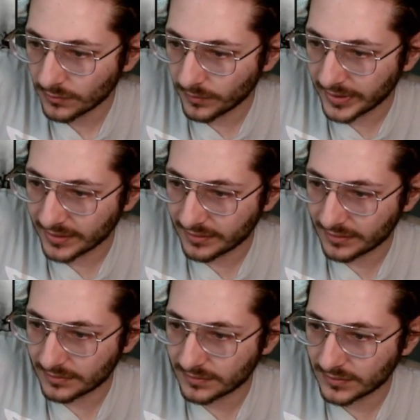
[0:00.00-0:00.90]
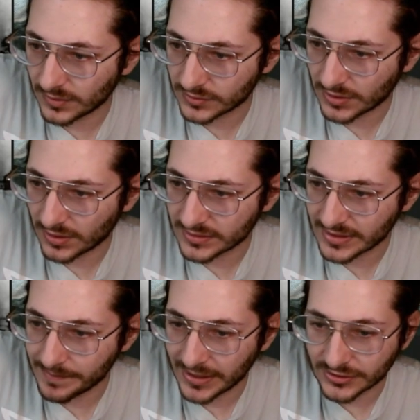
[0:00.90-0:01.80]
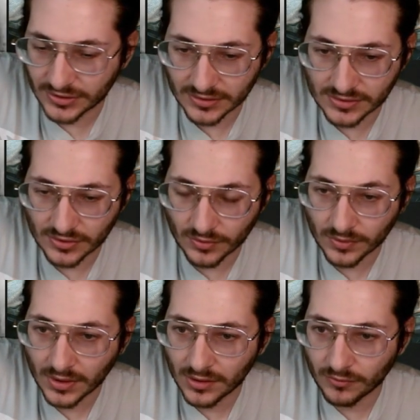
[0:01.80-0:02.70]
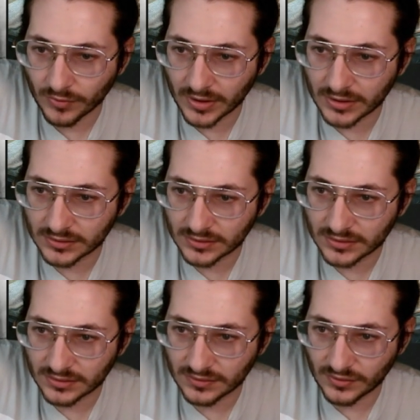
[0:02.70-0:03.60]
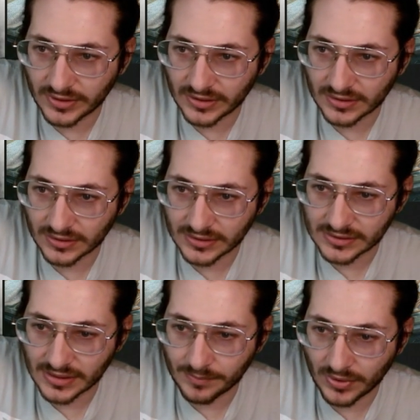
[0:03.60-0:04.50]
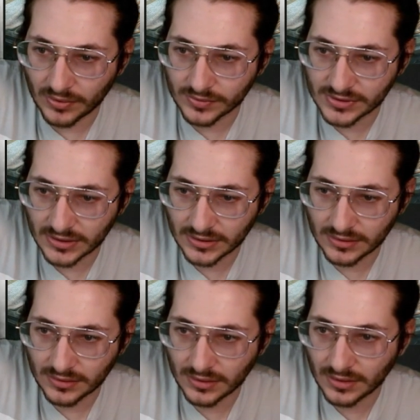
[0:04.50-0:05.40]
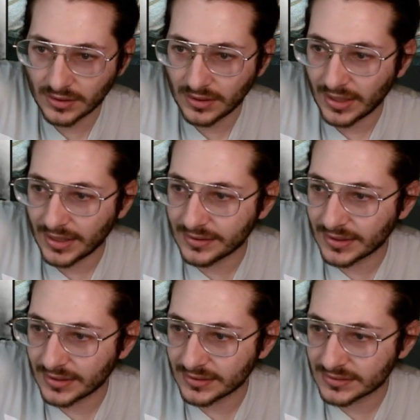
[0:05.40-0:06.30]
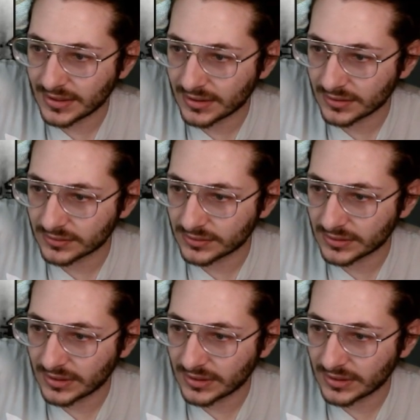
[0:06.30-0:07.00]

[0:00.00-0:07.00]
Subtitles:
with those cards they mentioned. So we're gonna look at the list they posted and then take a look